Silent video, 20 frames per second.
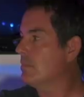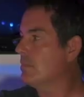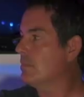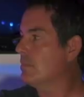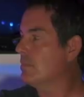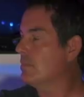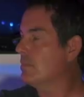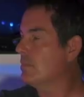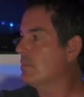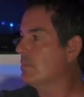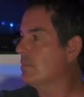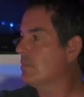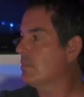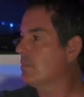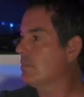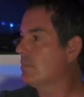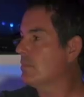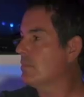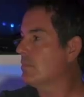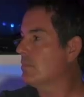
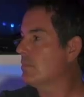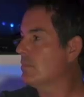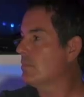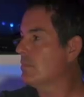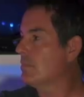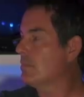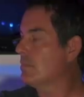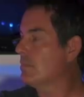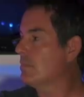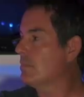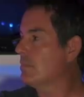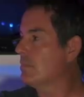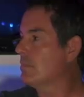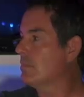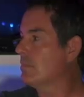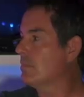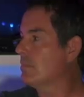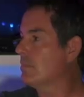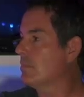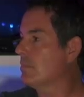
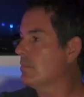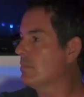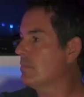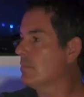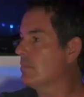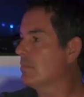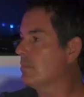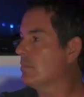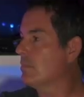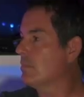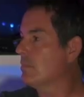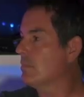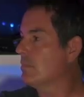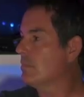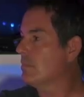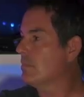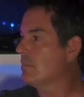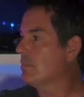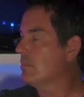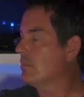
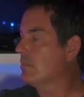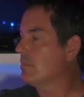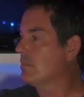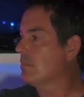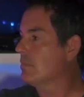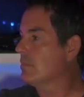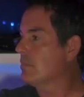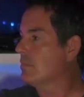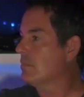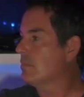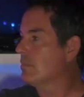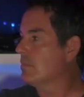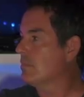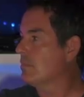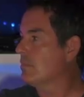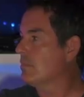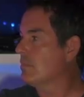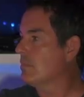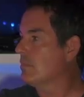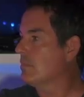
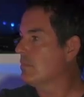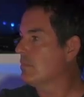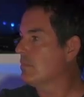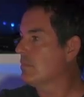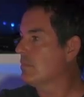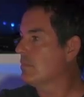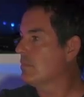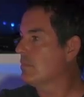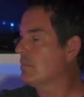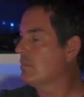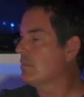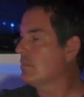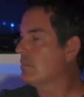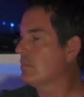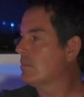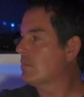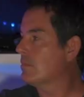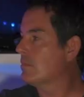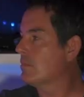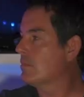
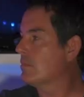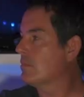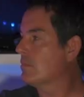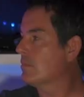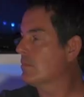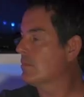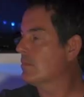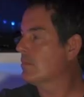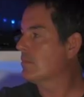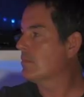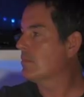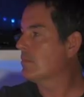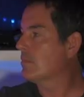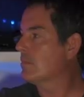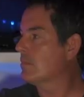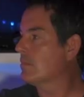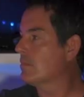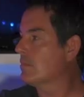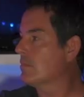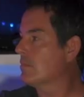
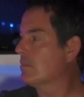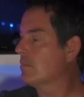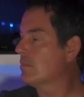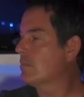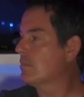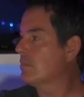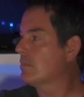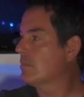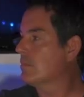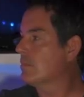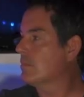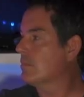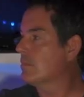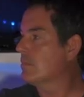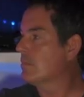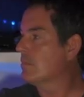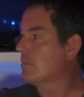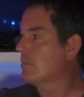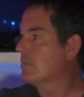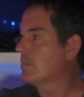
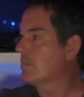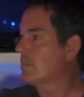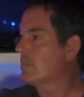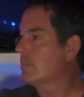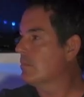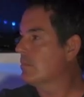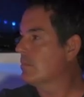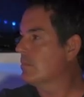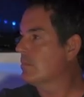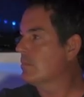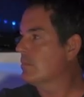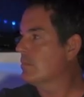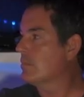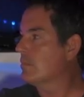(silent)